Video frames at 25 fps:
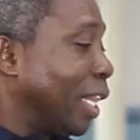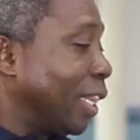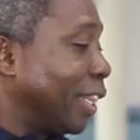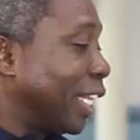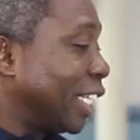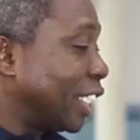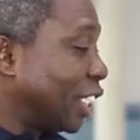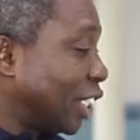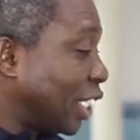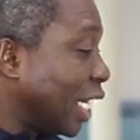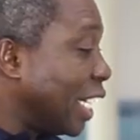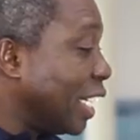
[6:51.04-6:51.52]

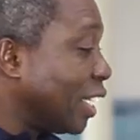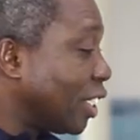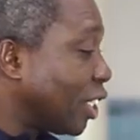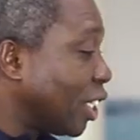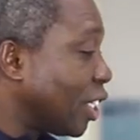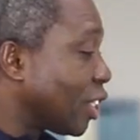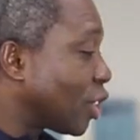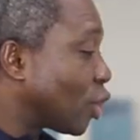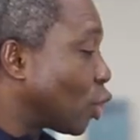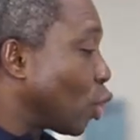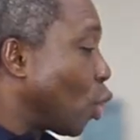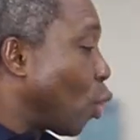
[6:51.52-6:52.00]
The
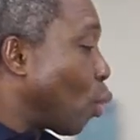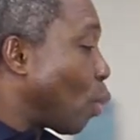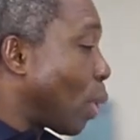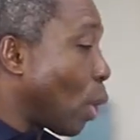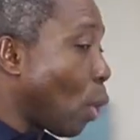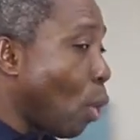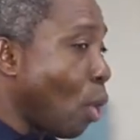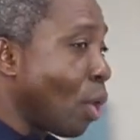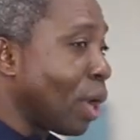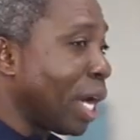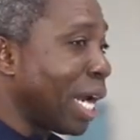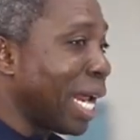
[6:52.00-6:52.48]
changes
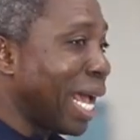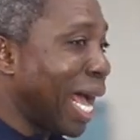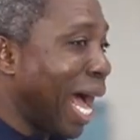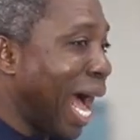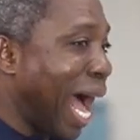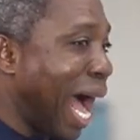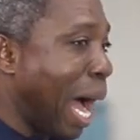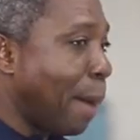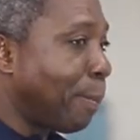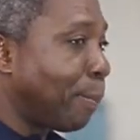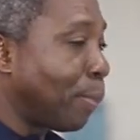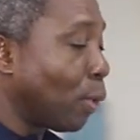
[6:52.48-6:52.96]
will only
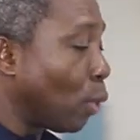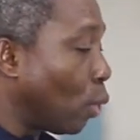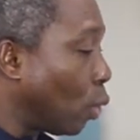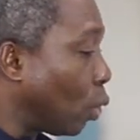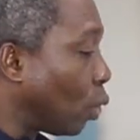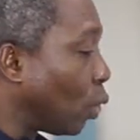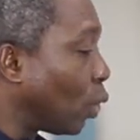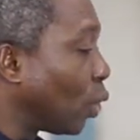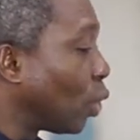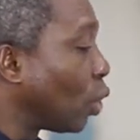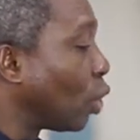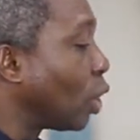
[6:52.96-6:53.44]

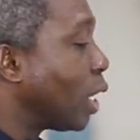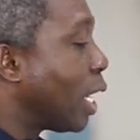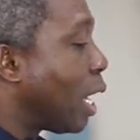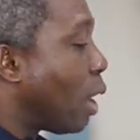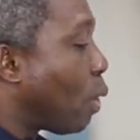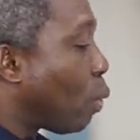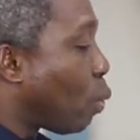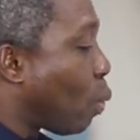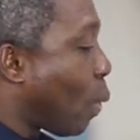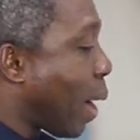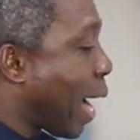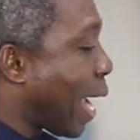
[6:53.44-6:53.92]

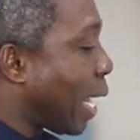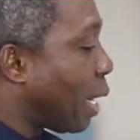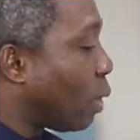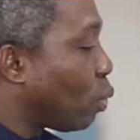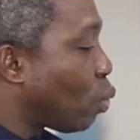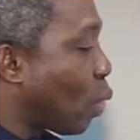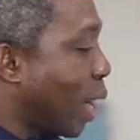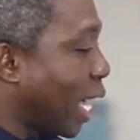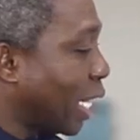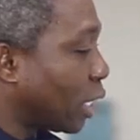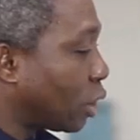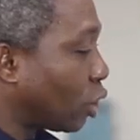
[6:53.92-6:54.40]
happen
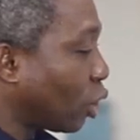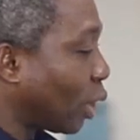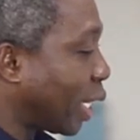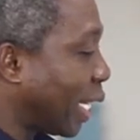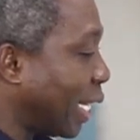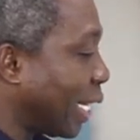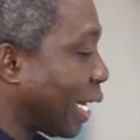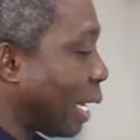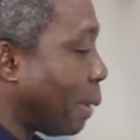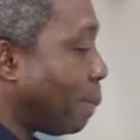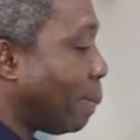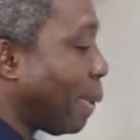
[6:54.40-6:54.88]
when we are
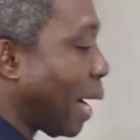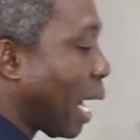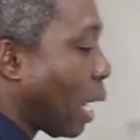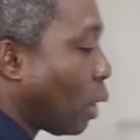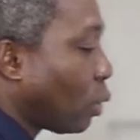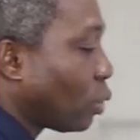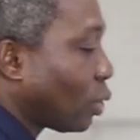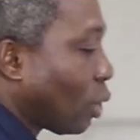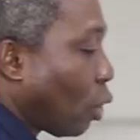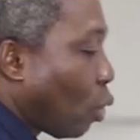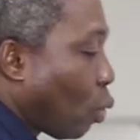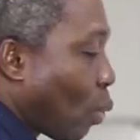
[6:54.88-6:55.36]
talking
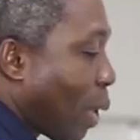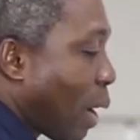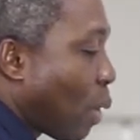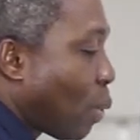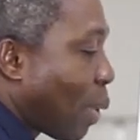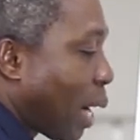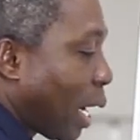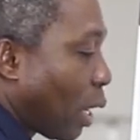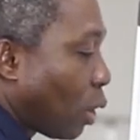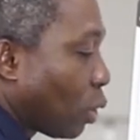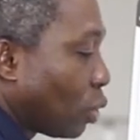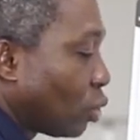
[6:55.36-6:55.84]
about, or when
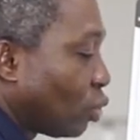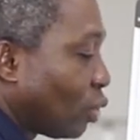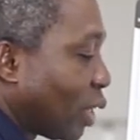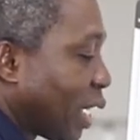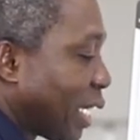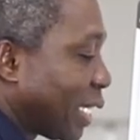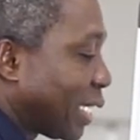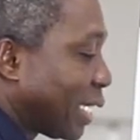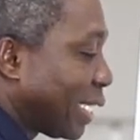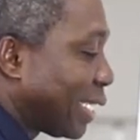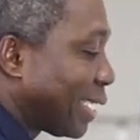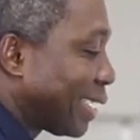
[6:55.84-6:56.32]
we are
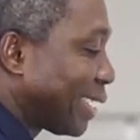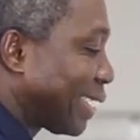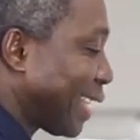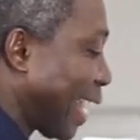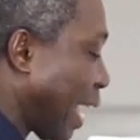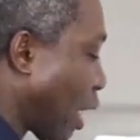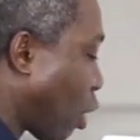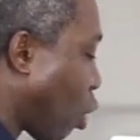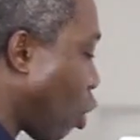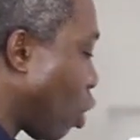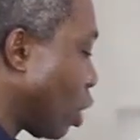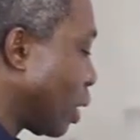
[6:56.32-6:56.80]
conjugating
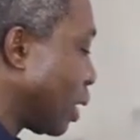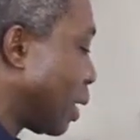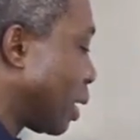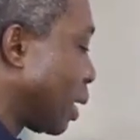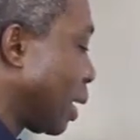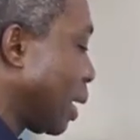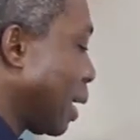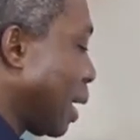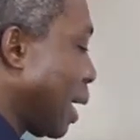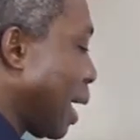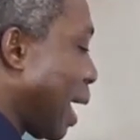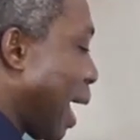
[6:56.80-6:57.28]
second
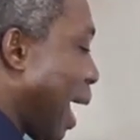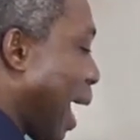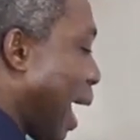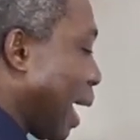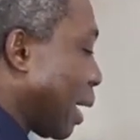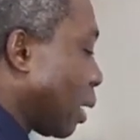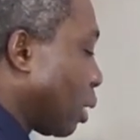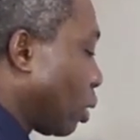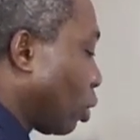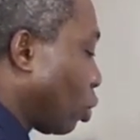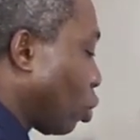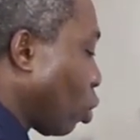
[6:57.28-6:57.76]

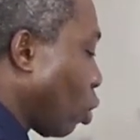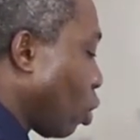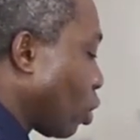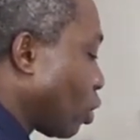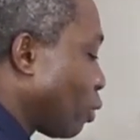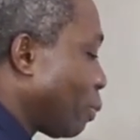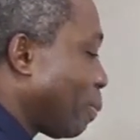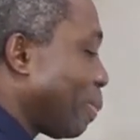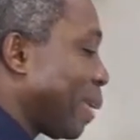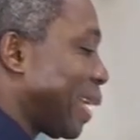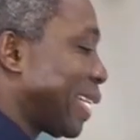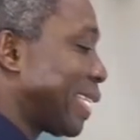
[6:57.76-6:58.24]
and
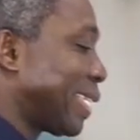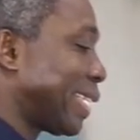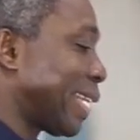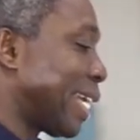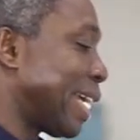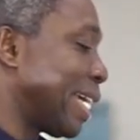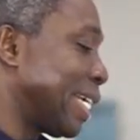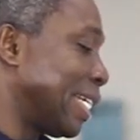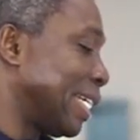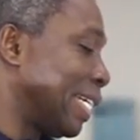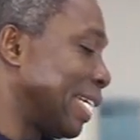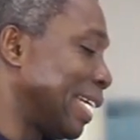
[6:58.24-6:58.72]
third
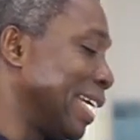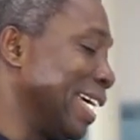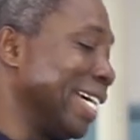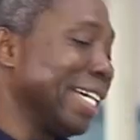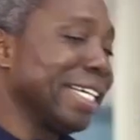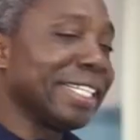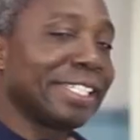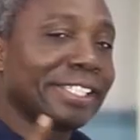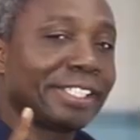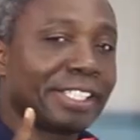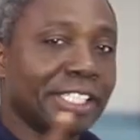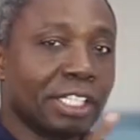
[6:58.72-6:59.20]

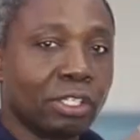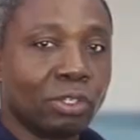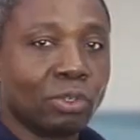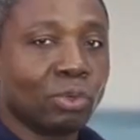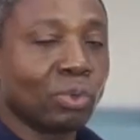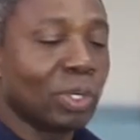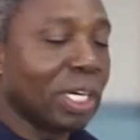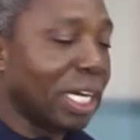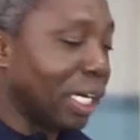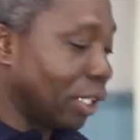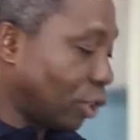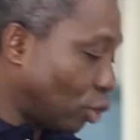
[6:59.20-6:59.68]
person
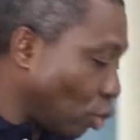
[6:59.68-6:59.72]
singular.